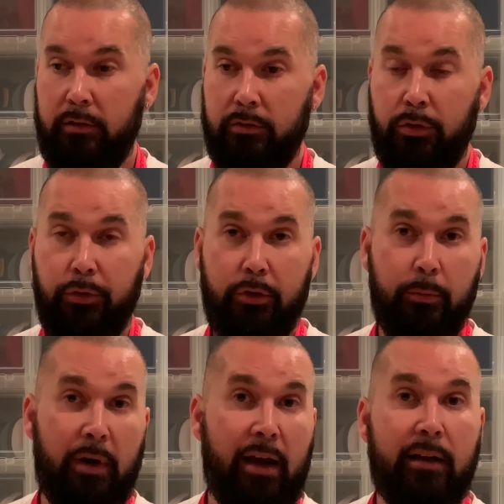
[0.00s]
quarter
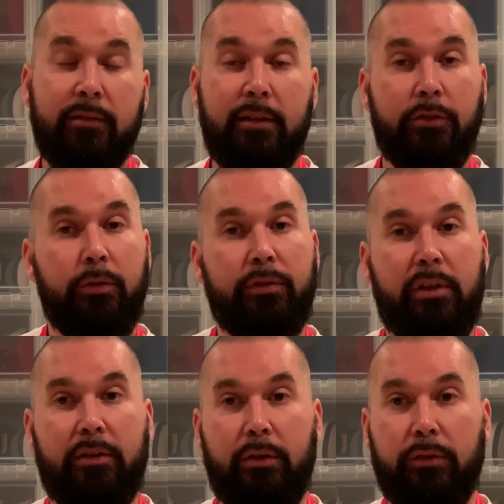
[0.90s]
mile, etc.,
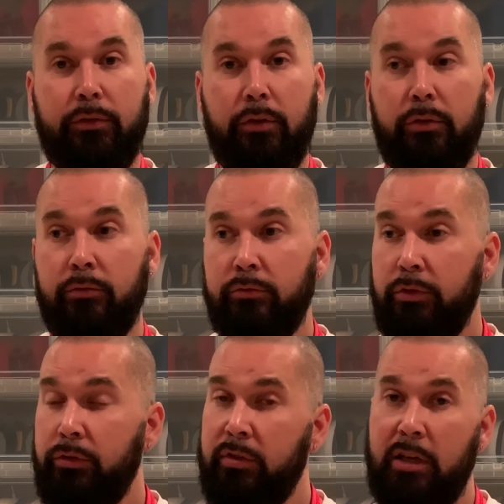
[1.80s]
etc. So
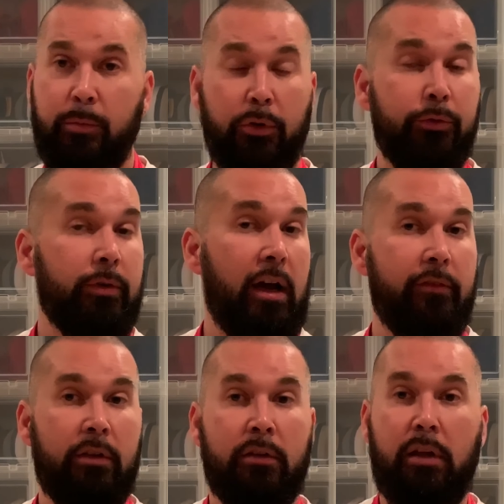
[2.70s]
just keep on
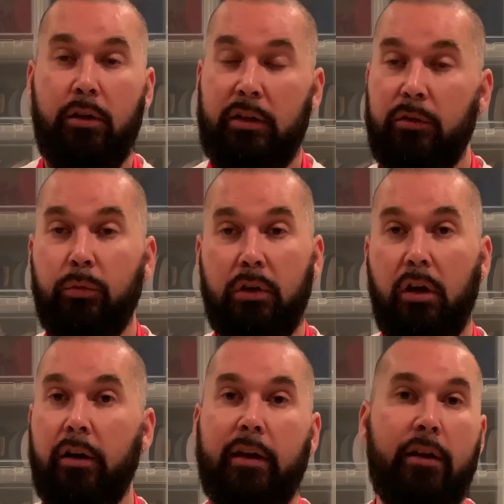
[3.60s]
driving and it will
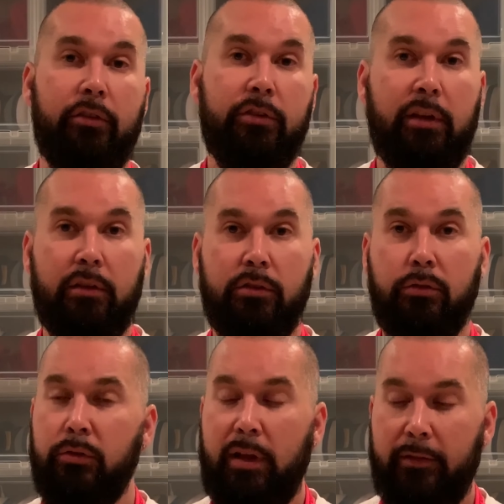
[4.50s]
log everything. You
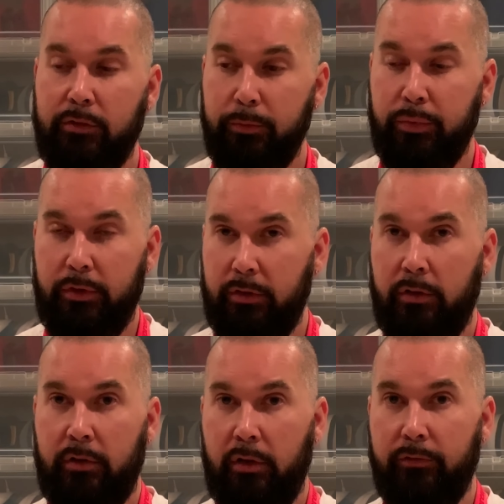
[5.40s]
don't have to put it
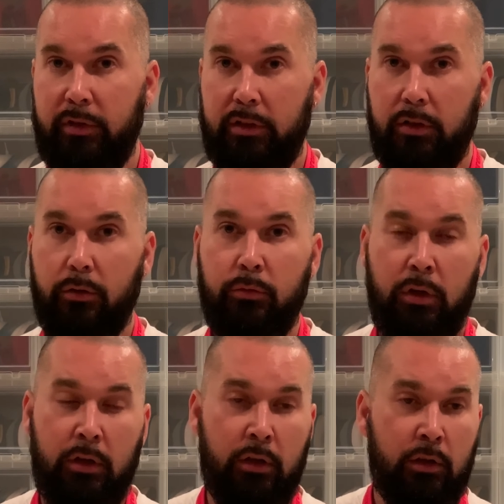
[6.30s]
on video.
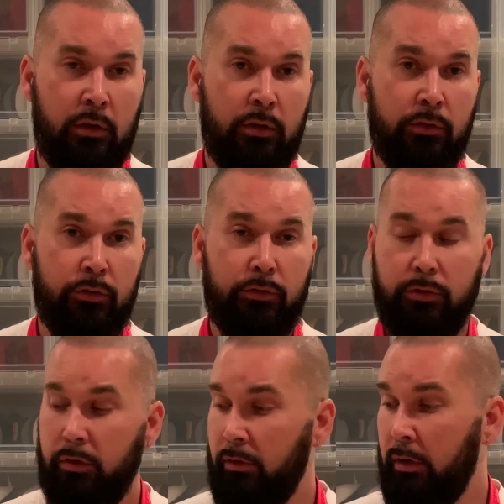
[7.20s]

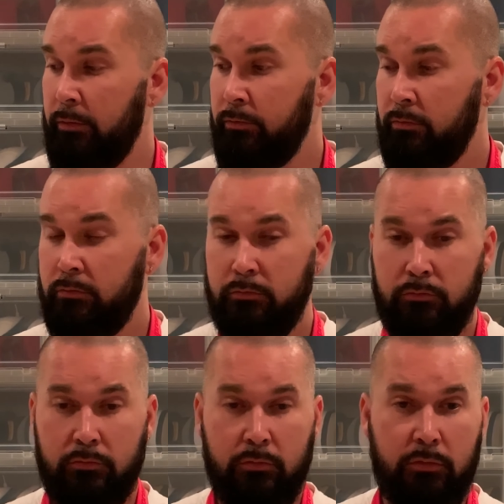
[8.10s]
So
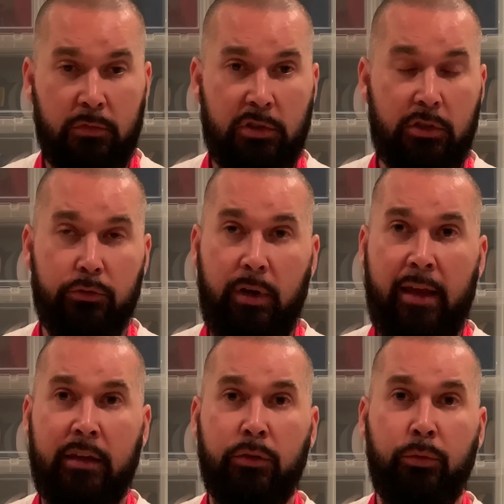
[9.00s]
the
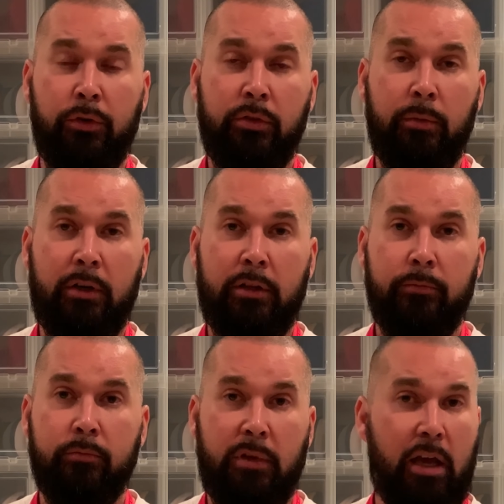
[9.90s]
Dragy is worth the money,
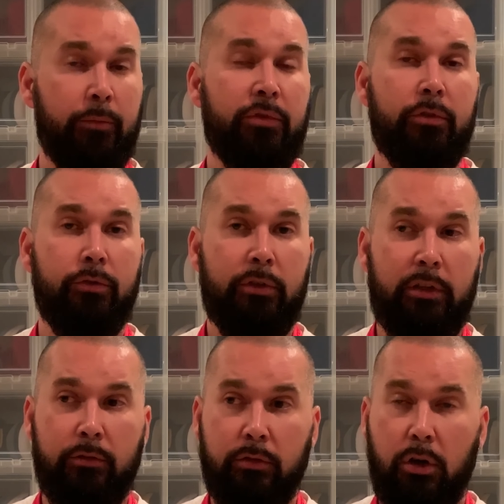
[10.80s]
absolutely.
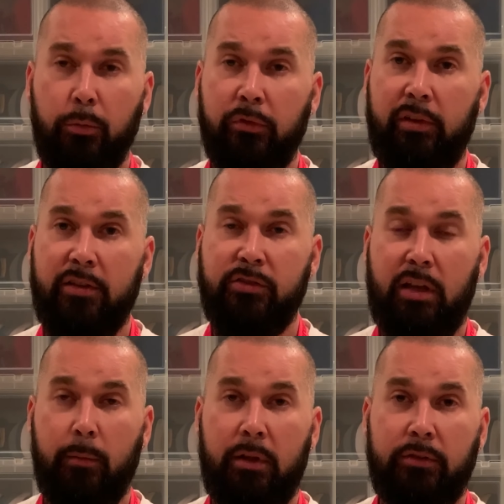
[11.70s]
Openflash
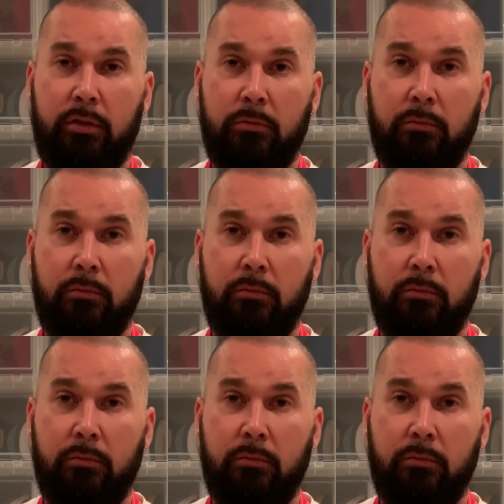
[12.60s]
tablet,